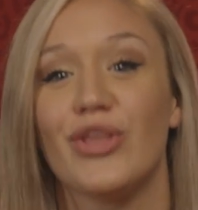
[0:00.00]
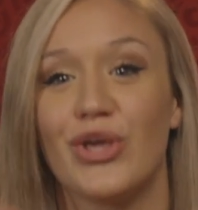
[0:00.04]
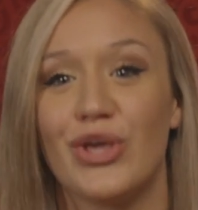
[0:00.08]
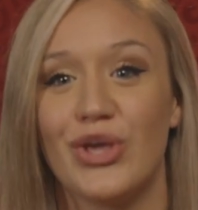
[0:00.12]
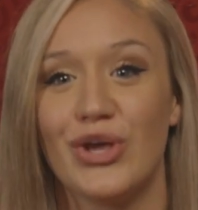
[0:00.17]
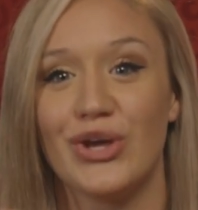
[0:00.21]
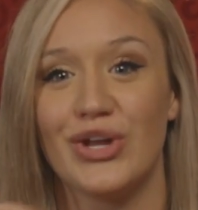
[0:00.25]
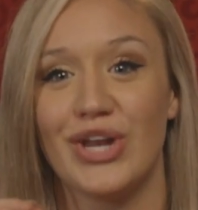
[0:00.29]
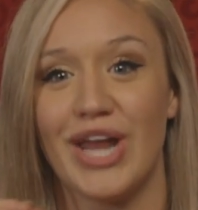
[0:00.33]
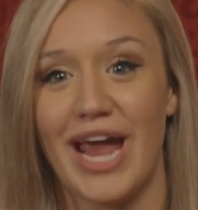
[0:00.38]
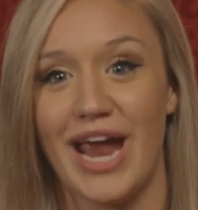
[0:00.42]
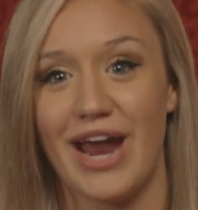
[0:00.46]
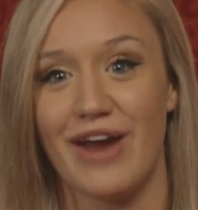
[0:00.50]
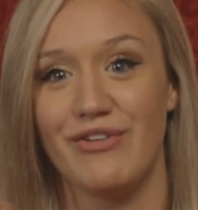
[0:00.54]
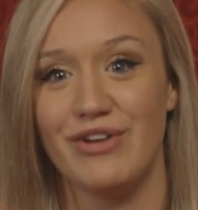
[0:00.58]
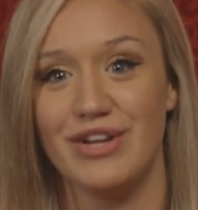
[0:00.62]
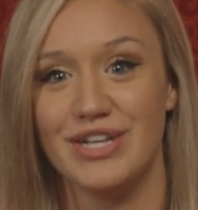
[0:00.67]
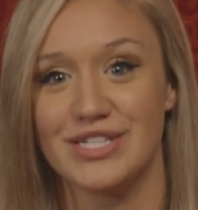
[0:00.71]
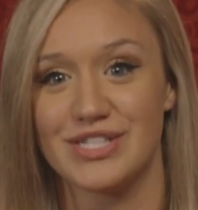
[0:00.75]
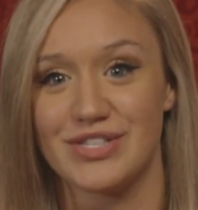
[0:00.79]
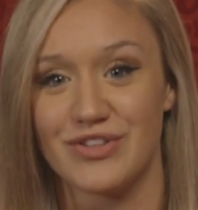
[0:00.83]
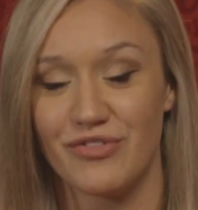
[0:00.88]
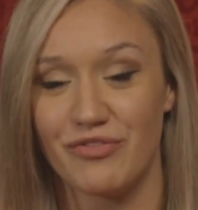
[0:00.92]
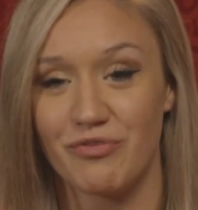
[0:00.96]
the good
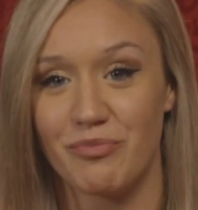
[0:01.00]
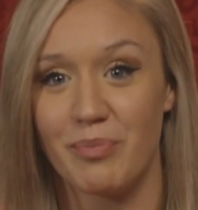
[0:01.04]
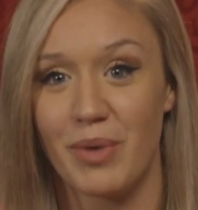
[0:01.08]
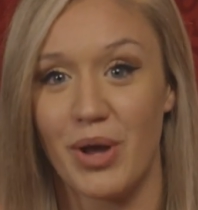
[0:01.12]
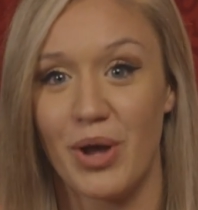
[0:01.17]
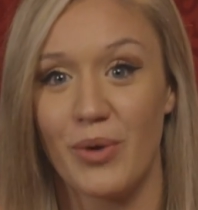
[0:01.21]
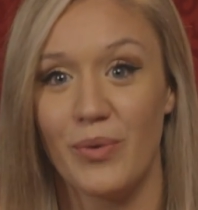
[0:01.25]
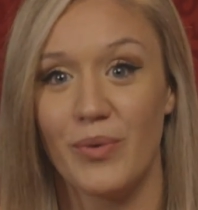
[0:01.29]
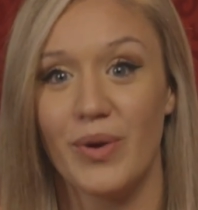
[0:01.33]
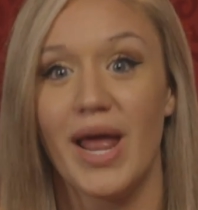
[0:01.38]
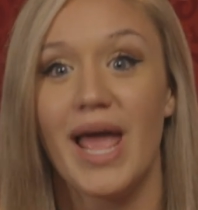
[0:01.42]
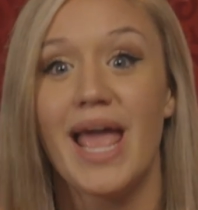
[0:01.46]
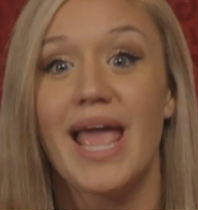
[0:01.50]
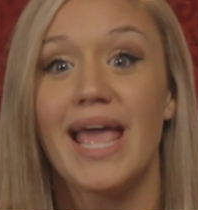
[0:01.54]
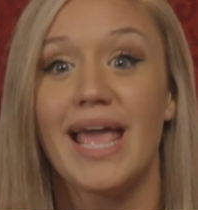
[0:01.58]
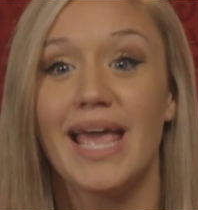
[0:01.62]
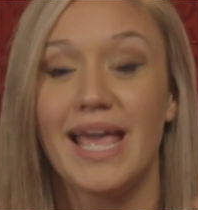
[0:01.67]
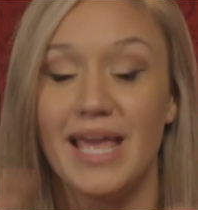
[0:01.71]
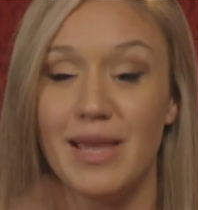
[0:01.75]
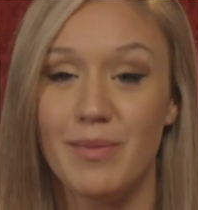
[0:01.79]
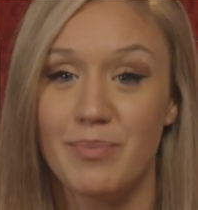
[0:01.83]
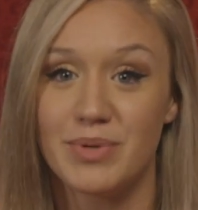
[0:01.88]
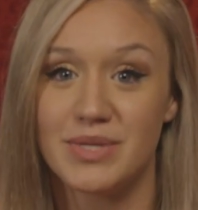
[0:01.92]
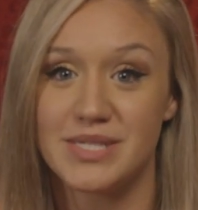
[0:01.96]
areas of bone.
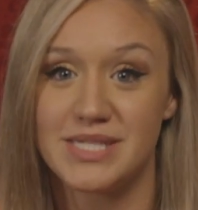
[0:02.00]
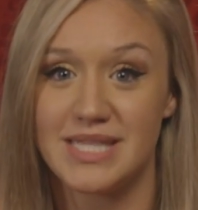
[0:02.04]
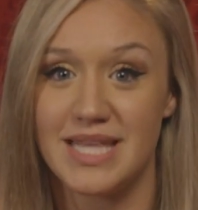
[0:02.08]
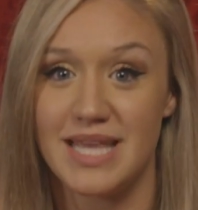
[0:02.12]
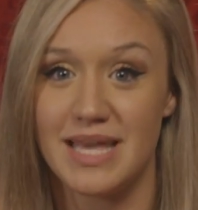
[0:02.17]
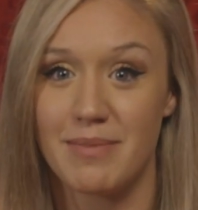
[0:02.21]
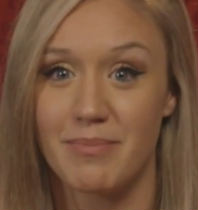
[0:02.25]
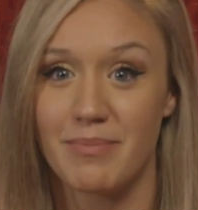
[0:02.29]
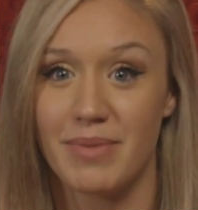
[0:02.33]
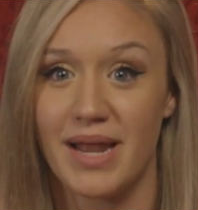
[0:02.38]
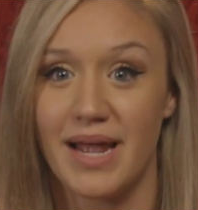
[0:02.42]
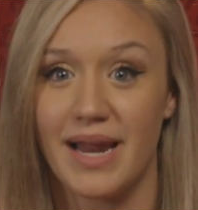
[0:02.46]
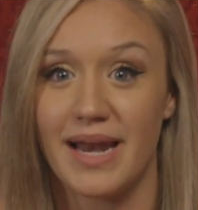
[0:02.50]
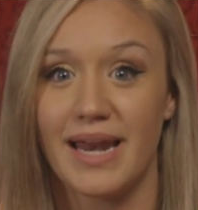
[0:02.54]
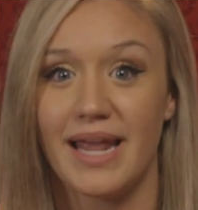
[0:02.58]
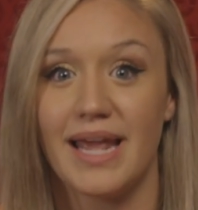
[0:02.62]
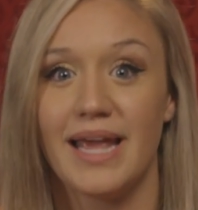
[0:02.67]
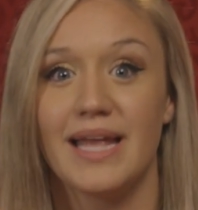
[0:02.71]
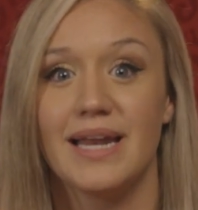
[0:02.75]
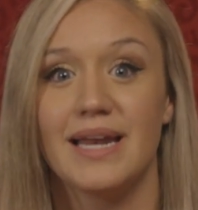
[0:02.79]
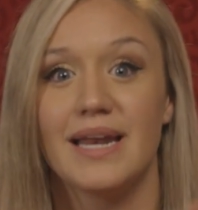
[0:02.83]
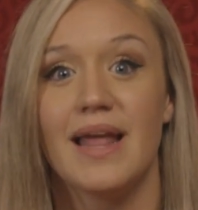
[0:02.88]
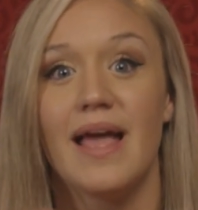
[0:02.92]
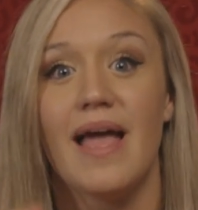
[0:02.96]
He puts the implant
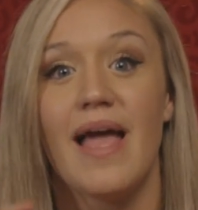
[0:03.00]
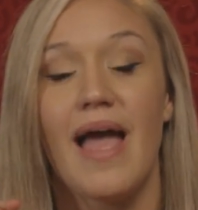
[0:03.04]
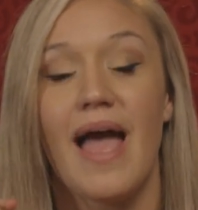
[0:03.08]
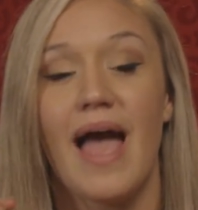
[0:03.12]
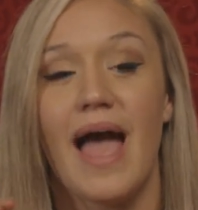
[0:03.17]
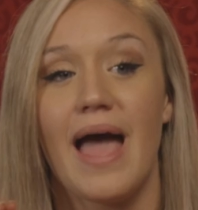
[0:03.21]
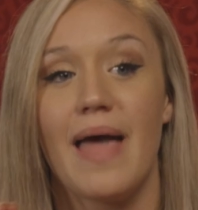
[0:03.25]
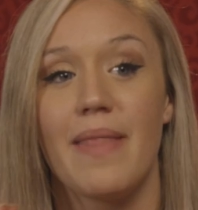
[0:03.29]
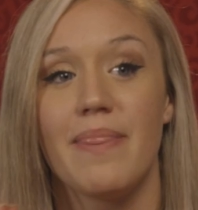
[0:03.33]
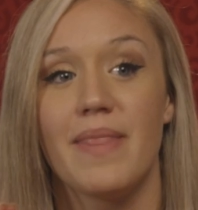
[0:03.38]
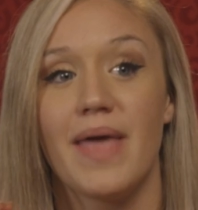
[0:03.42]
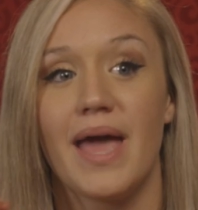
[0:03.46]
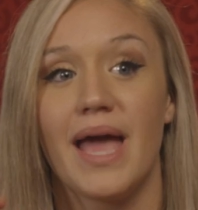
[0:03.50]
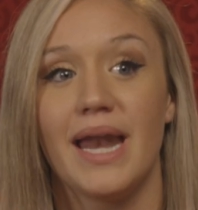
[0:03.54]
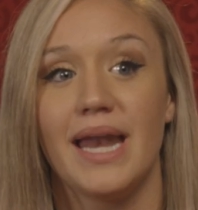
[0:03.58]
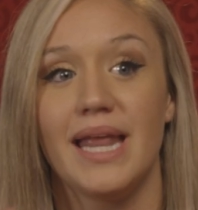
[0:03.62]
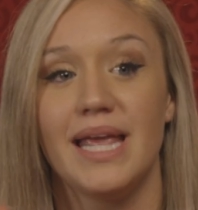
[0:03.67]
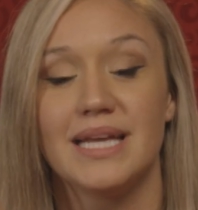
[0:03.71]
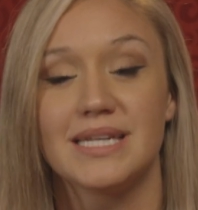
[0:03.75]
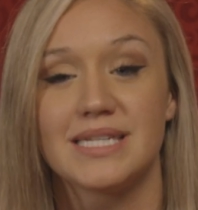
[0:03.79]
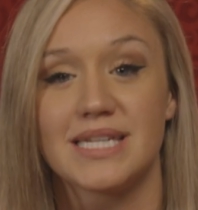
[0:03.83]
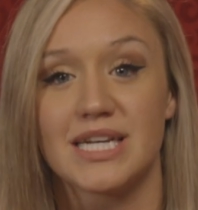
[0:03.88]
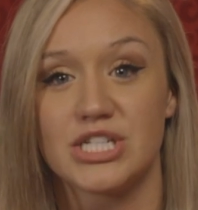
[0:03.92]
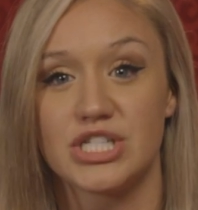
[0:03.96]
in and then
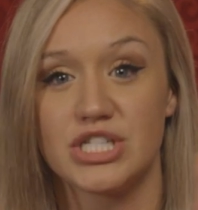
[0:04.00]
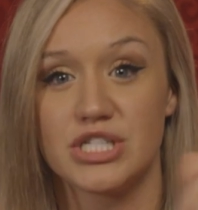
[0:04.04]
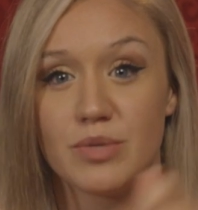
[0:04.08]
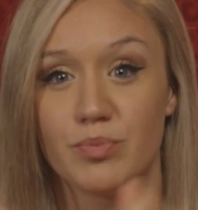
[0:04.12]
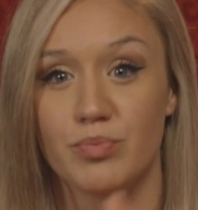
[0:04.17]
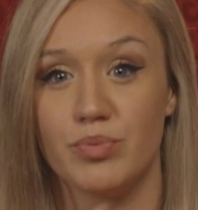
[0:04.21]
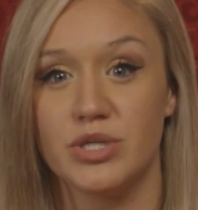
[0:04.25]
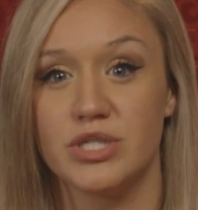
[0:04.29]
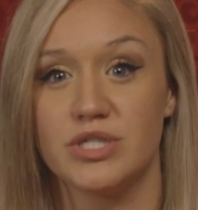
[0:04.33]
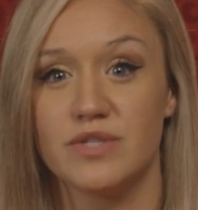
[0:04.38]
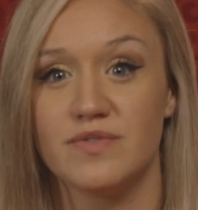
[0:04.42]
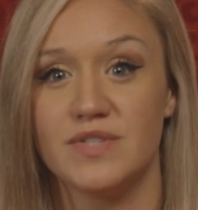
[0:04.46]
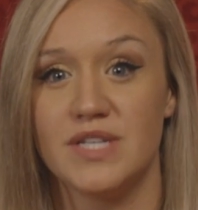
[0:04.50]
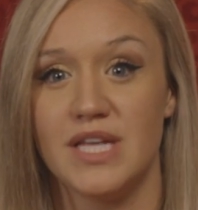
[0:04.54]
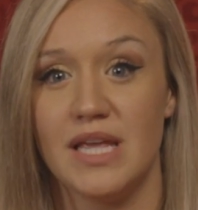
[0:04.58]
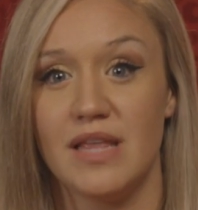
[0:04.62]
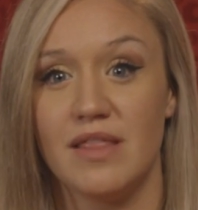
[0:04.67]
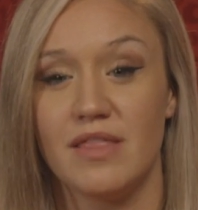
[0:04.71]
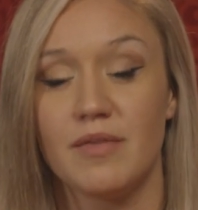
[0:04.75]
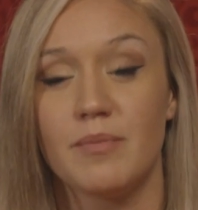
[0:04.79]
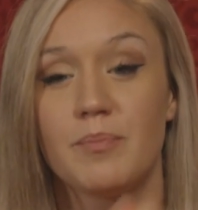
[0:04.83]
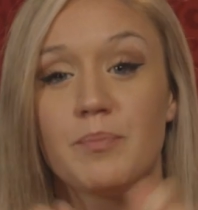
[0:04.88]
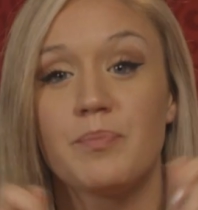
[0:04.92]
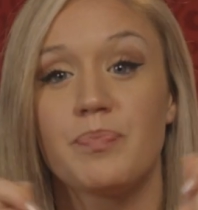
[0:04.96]
he attaches a bridge of
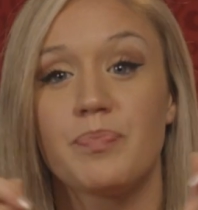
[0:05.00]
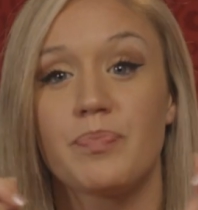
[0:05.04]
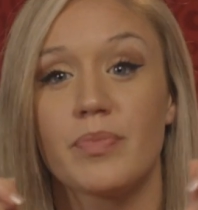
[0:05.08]
teeth.